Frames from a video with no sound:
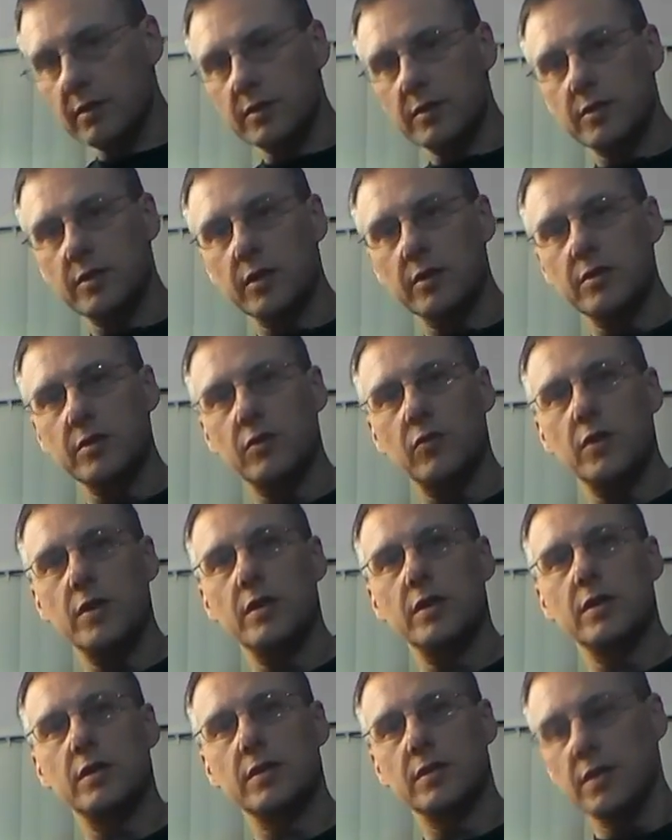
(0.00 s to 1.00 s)
6
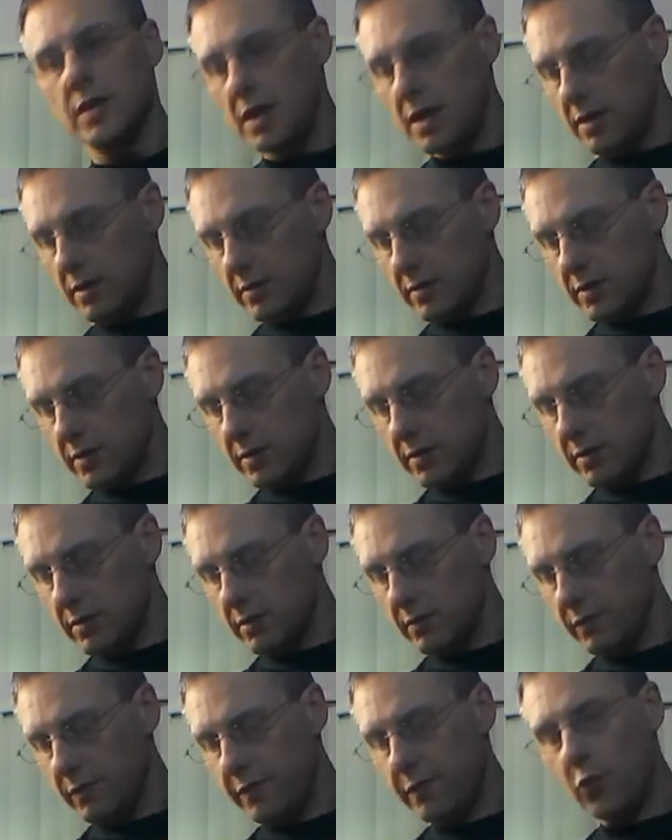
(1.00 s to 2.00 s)
green containers,
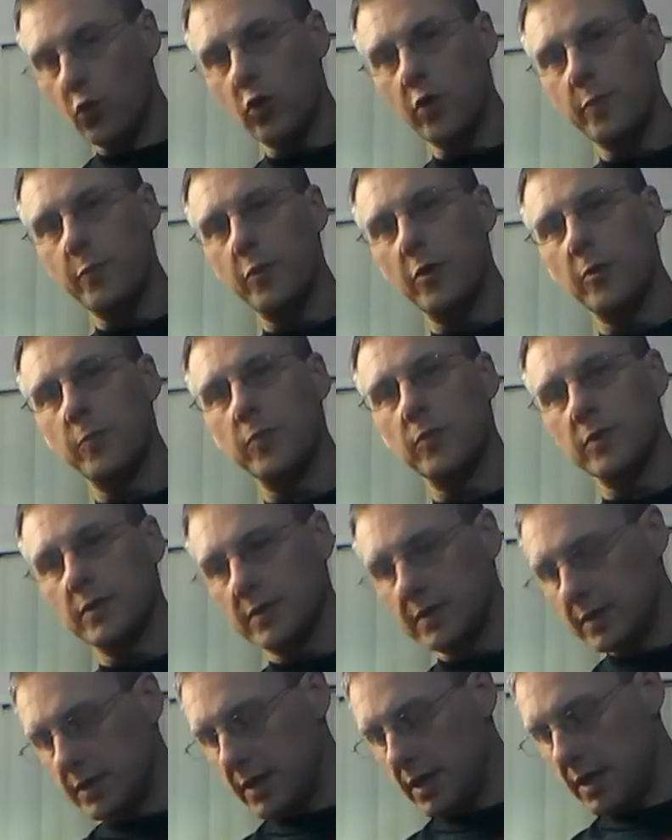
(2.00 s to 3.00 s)
4 purple
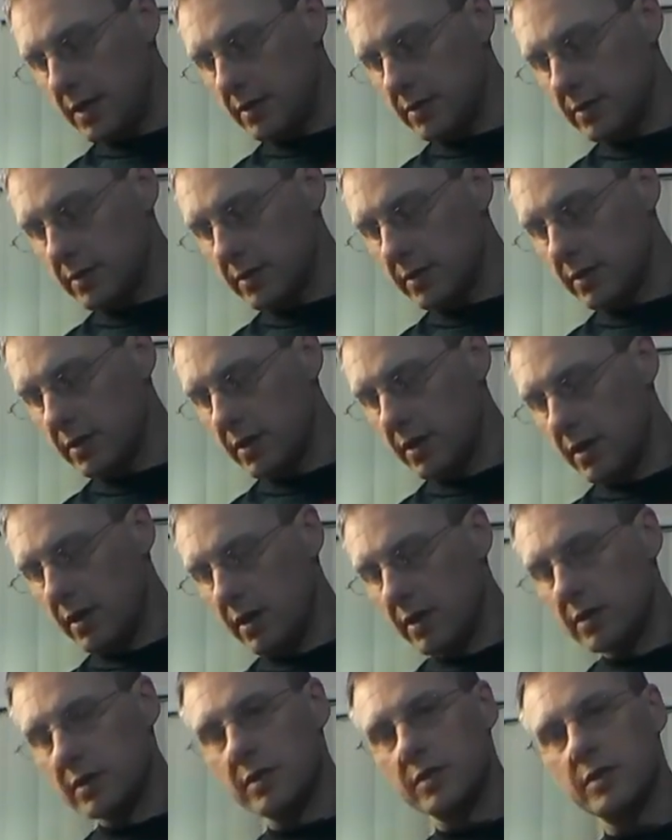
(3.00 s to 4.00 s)
containers,
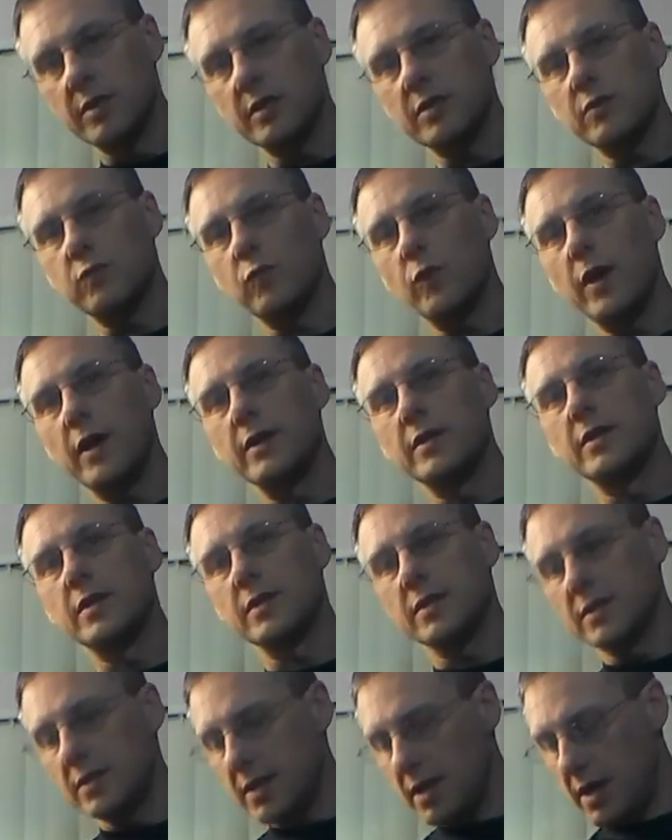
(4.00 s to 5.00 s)
6 red
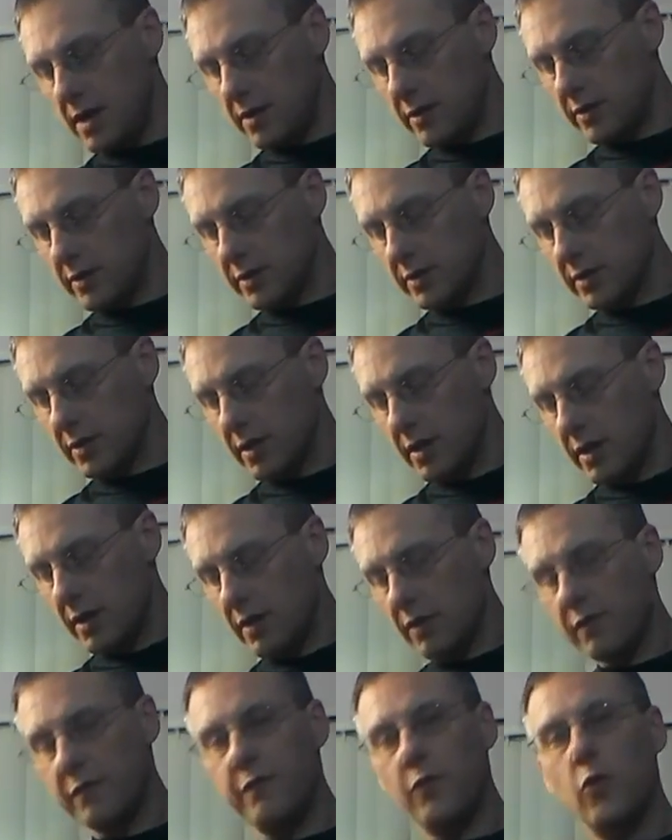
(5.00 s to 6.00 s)
containers,
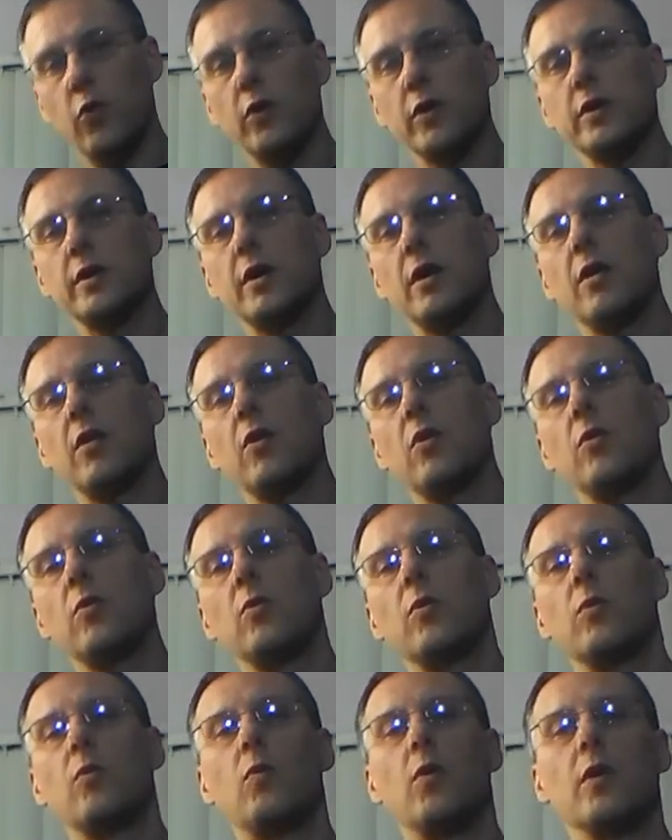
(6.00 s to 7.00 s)
4
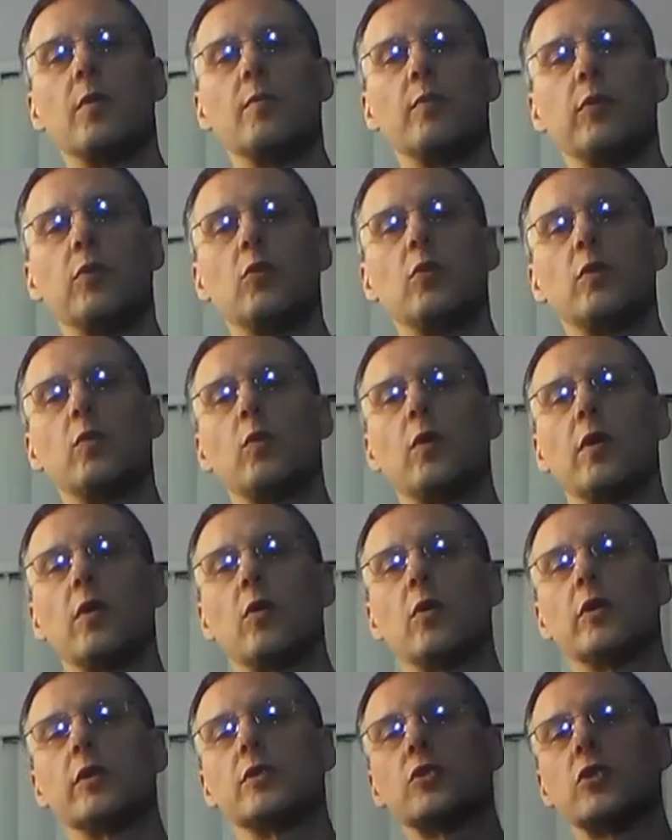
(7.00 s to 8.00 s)
yellow, 1 blue, and 1
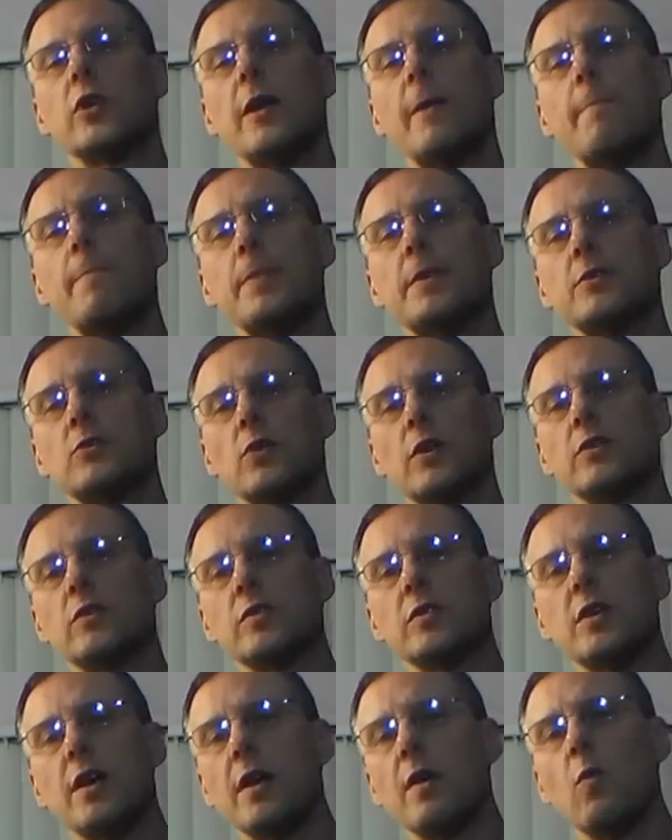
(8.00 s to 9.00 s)
orange. So I
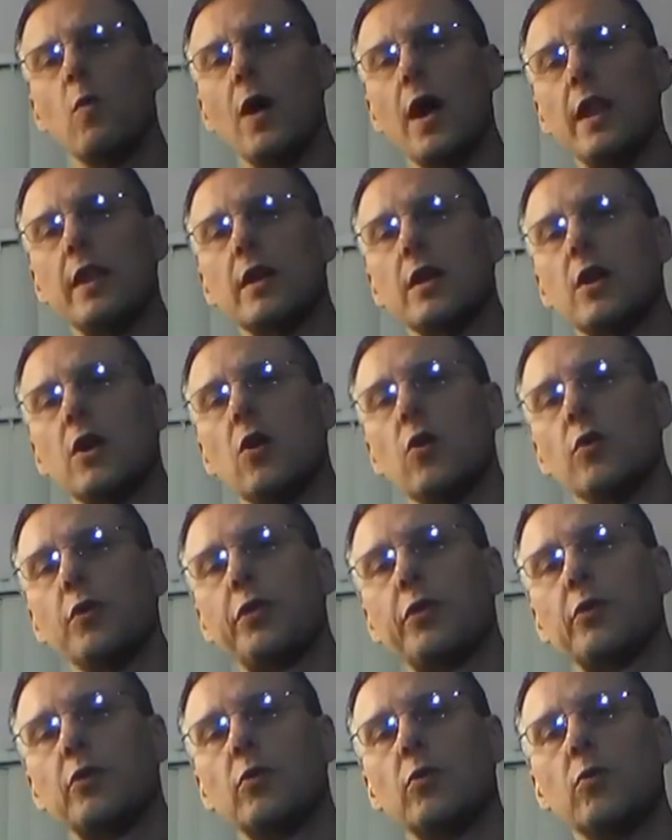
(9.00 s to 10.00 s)
just kind of wanted to
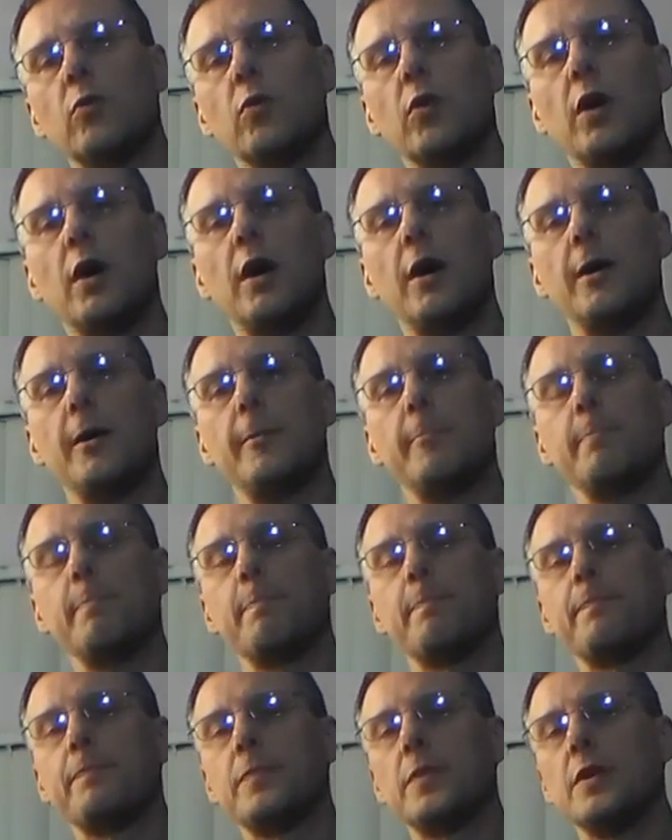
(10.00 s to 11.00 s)
go through,
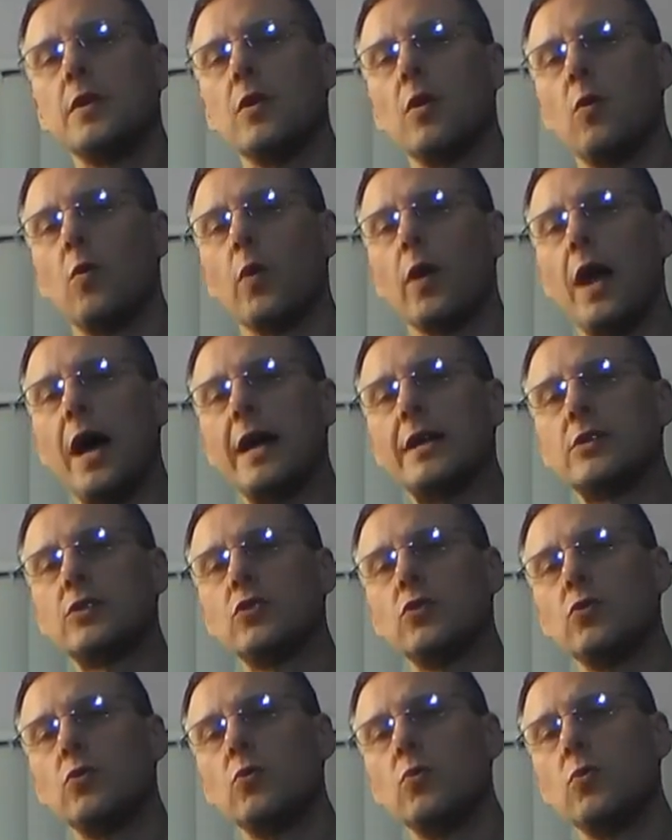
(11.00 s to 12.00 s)
what I
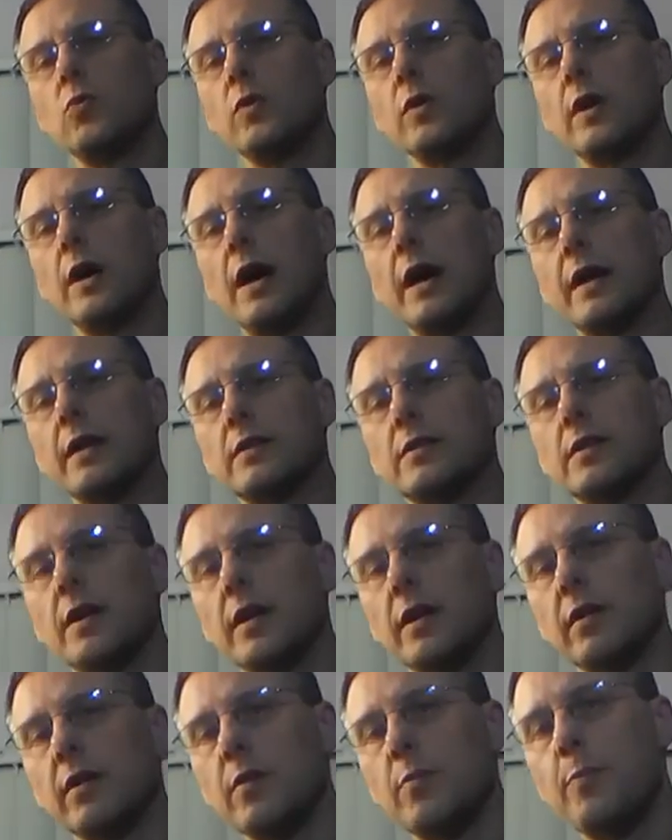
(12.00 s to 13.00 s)
do on a
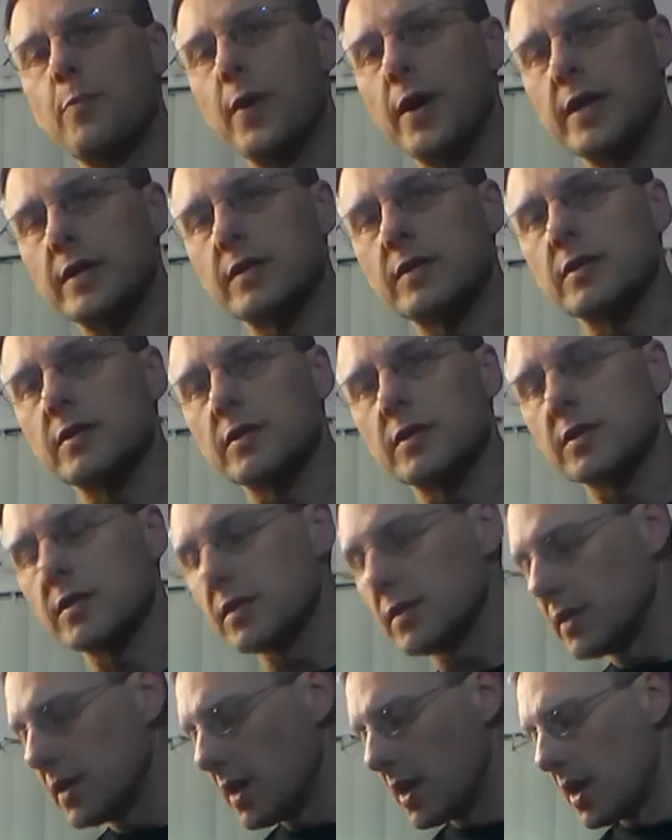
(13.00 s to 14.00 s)
daily
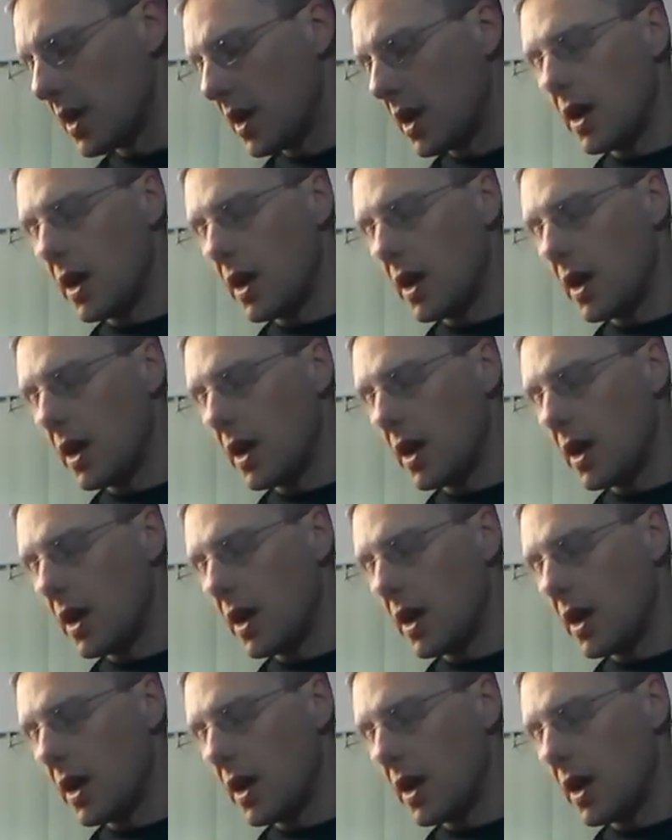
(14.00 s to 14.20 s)
basis.